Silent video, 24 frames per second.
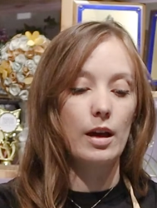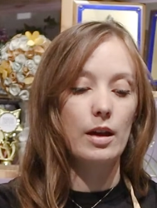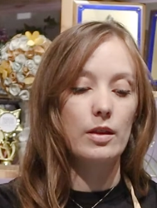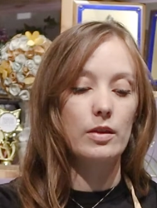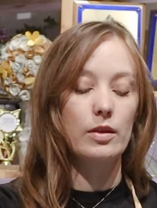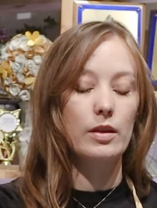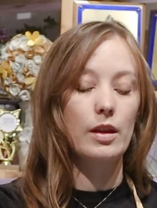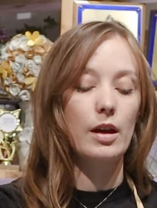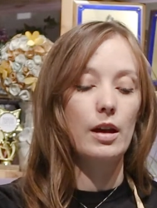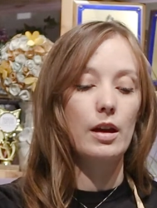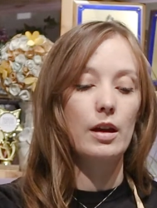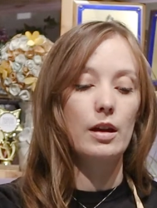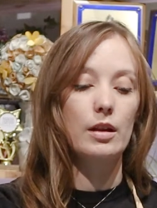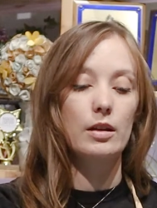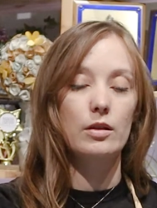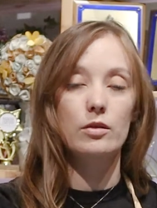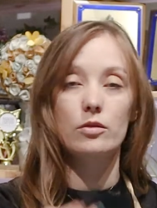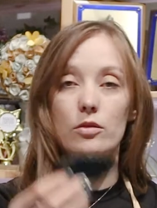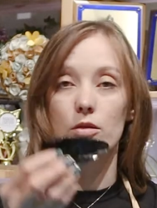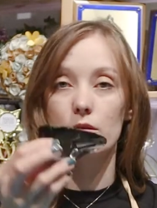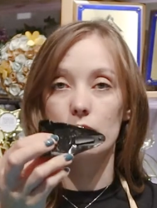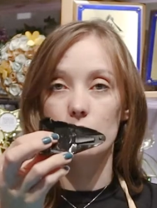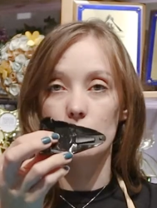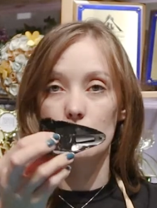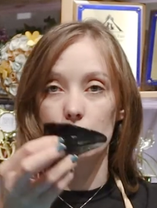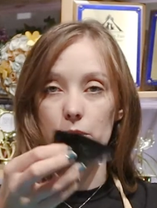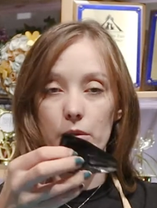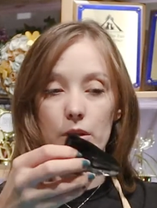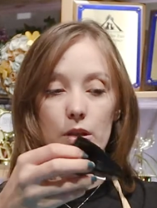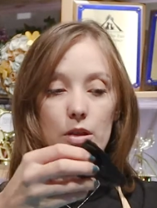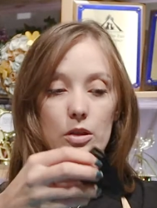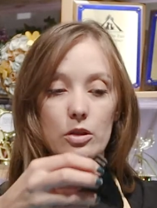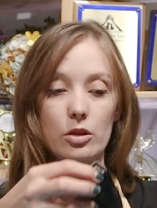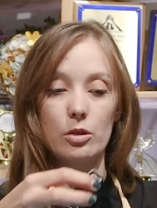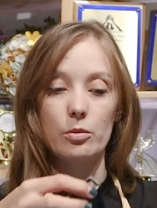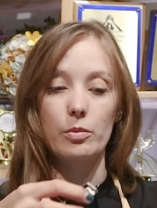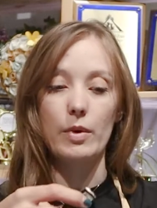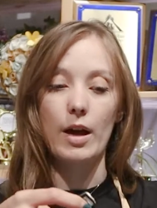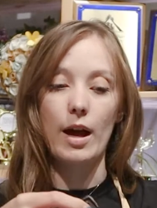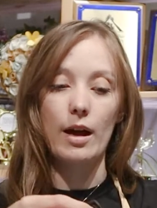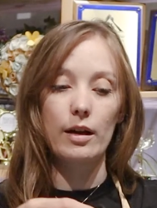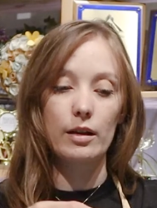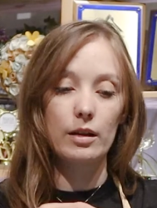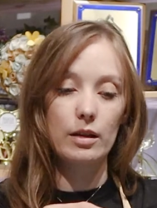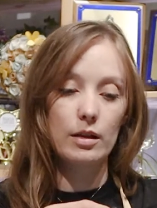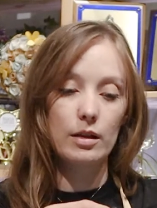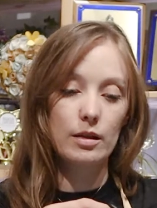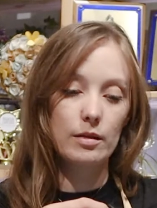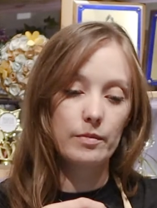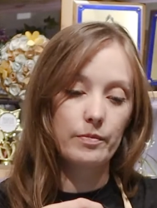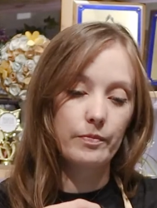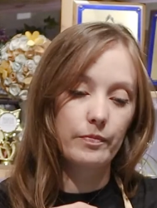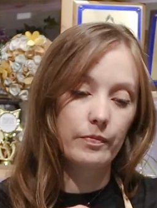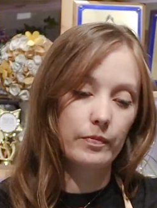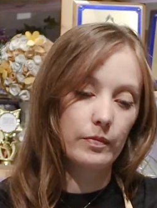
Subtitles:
and then you replace your backing.